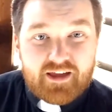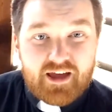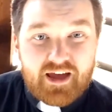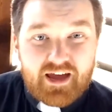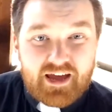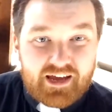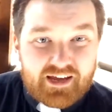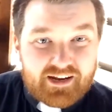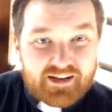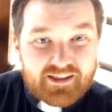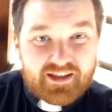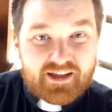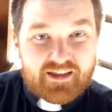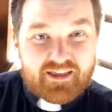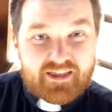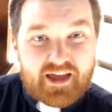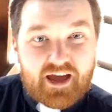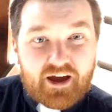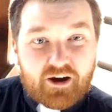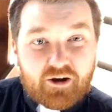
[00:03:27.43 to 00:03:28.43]
and in
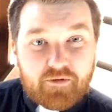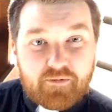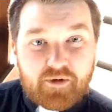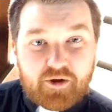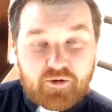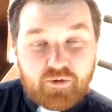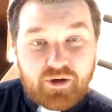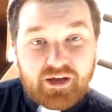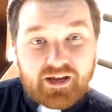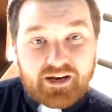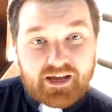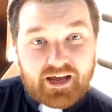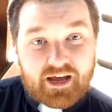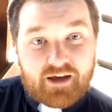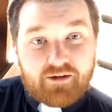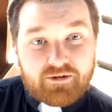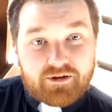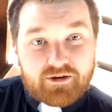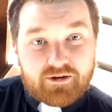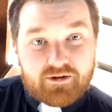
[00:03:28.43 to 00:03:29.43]
that sacrament we
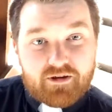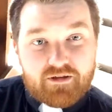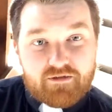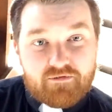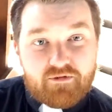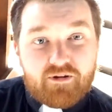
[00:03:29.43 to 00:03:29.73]
encounter His